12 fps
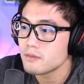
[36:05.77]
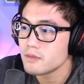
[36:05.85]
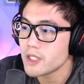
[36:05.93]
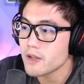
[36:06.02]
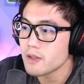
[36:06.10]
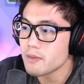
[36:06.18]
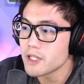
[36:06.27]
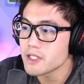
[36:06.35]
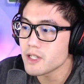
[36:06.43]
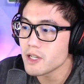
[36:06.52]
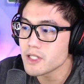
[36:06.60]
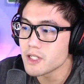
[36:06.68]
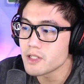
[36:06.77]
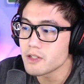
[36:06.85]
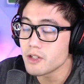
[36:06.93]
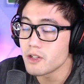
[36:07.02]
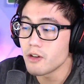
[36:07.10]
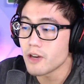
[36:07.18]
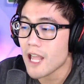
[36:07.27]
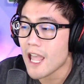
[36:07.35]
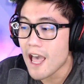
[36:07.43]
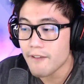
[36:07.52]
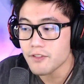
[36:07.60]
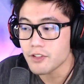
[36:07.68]
You have to be disgusting too. You don't
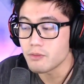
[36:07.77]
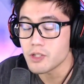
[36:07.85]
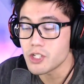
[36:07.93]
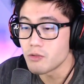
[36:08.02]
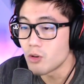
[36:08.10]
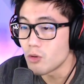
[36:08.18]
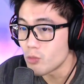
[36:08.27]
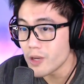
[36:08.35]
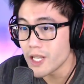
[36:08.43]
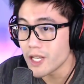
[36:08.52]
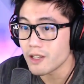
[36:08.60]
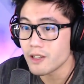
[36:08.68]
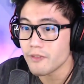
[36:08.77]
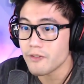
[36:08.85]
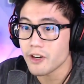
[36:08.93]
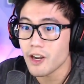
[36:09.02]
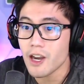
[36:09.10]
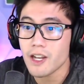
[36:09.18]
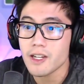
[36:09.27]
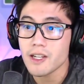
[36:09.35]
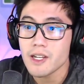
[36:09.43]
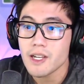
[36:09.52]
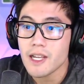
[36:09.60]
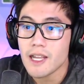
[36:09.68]
have to, but you won't win if you're not.
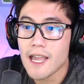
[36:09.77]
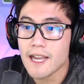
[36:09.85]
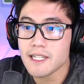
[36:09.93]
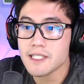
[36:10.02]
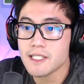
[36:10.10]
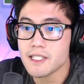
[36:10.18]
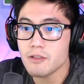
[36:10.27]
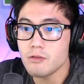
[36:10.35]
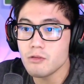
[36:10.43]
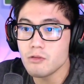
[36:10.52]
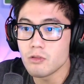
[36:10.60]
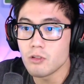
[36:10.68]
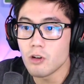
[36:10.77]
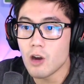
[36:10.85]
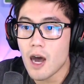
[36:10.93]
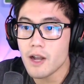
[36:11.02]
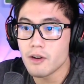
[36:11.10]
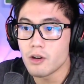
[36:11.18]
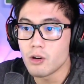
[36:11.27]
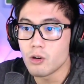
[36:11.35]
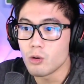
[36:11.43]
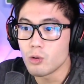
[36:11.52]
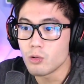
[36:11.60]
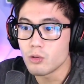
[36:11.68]

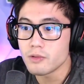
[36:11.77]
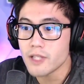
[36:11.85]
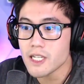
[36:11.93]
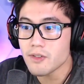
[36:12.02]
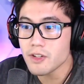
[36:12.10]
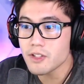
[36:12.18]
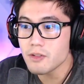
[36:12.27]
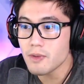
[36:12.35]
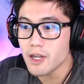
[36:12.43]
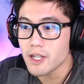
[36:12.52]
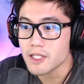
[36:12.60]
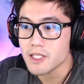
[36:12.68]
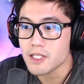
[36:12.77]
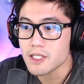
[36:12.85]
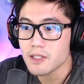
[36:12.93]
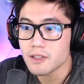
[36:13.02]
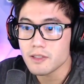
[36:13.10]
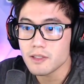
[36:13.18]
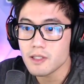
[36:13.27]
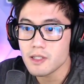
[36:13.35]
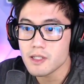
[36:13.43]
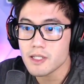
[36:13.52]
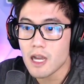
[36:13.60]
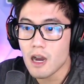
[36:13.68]
Exurado. Thanks for the two months.
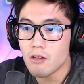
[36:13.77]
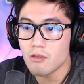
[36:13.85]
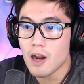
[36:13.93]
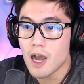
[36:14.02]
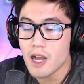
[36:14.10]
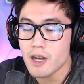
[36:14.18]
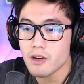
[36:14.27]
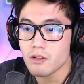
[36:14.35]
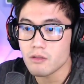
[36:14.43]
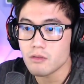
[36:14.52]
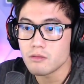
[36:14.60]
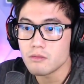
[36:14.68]
Zaurado.